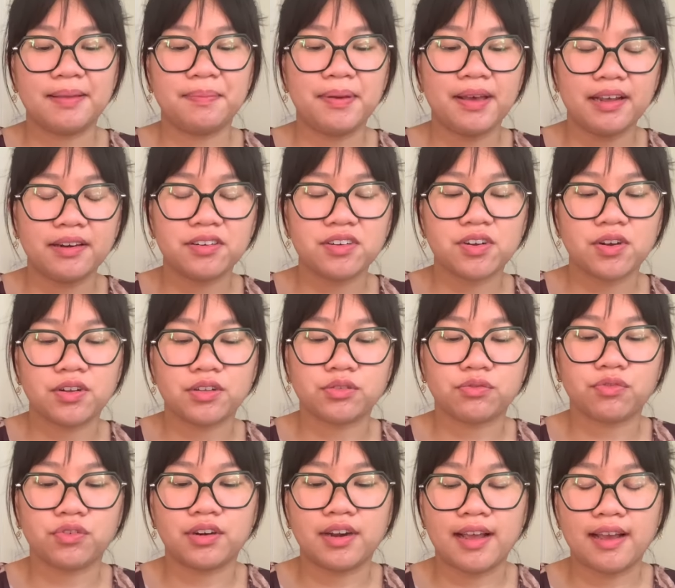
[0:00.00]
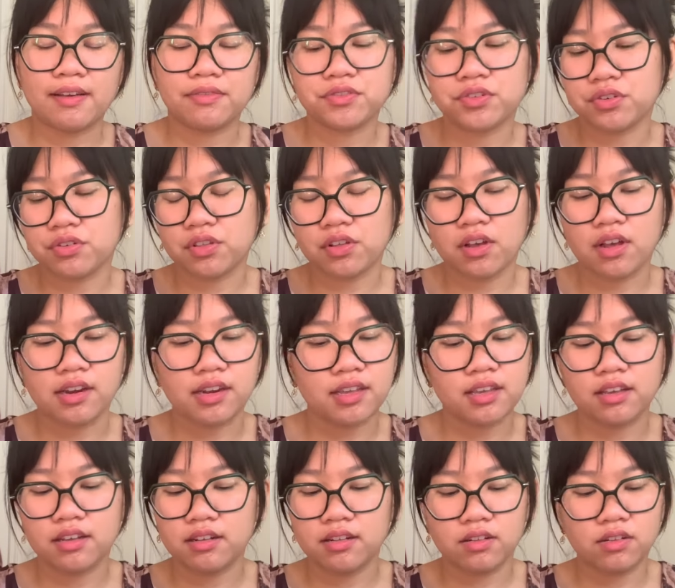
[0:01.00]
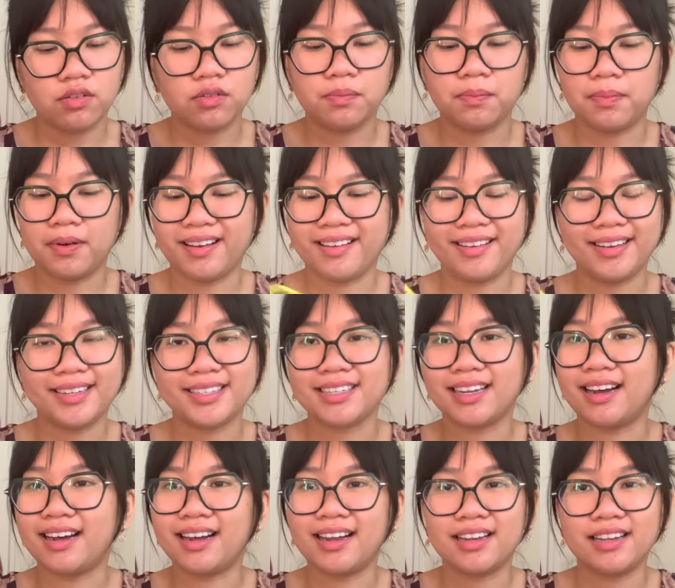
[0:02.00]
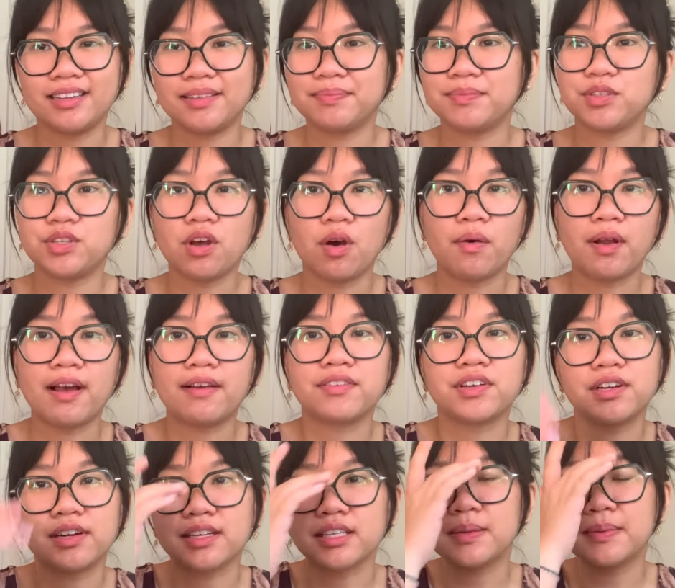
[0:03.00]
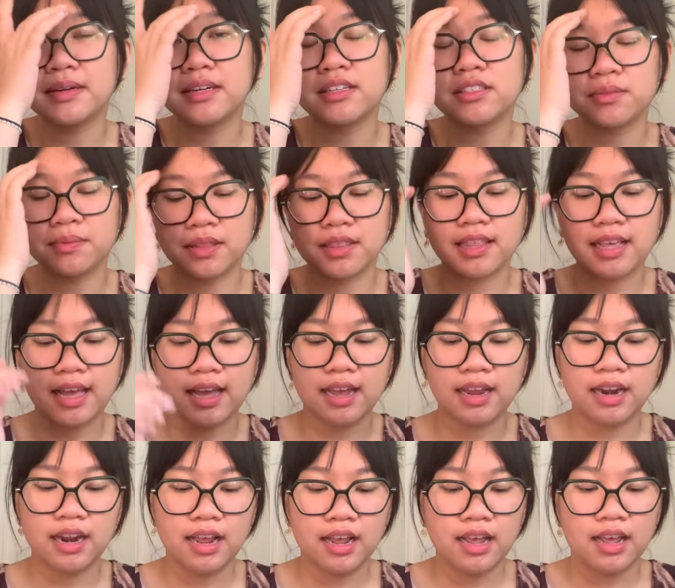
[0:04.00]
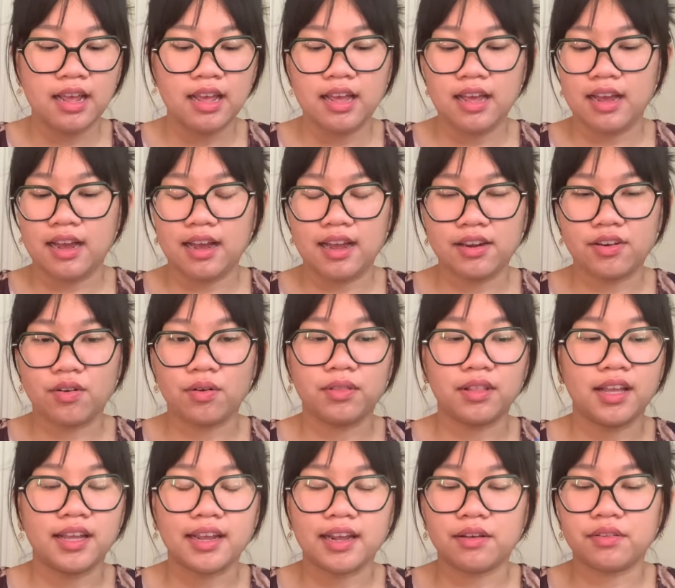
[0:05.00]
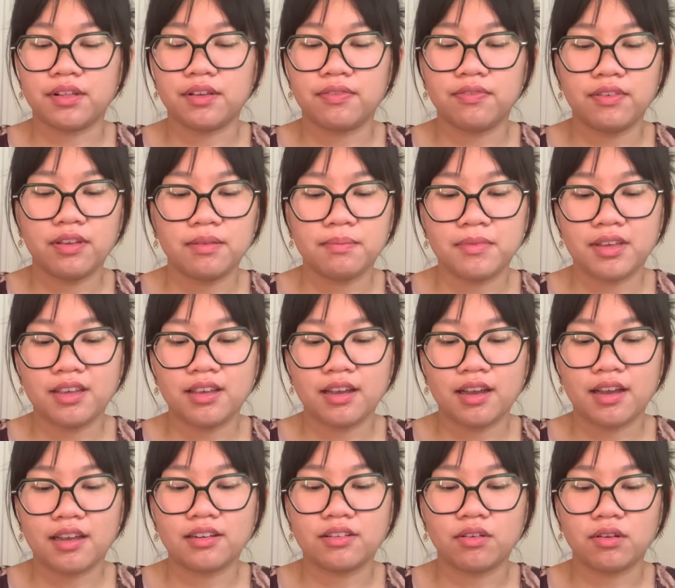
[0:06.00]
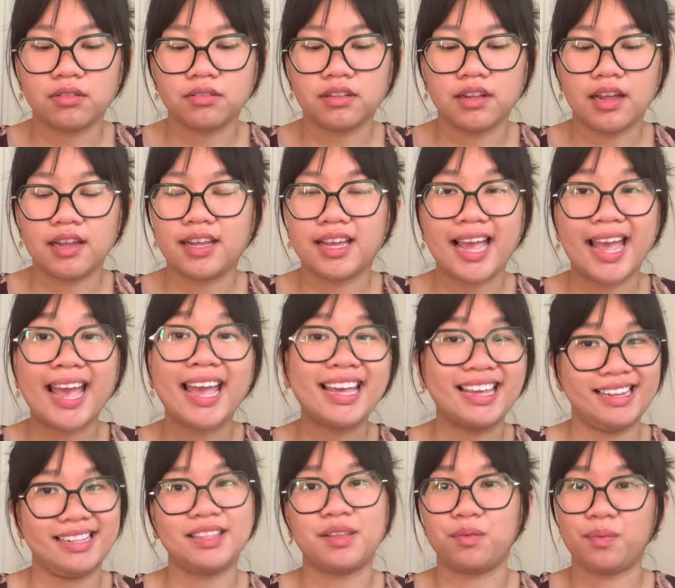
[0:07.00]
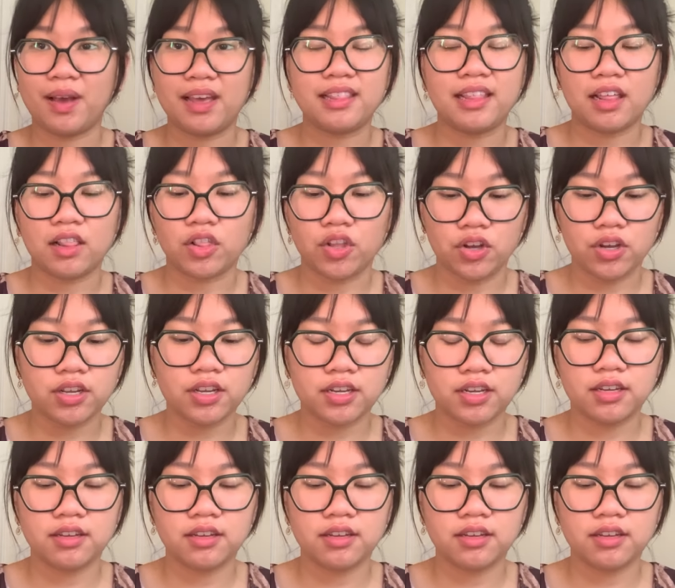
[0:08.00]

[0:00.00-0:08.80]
pattern calls for an afterthought heel, but I don't have good experience with that. I don't like how they fit me. I hate the way they look.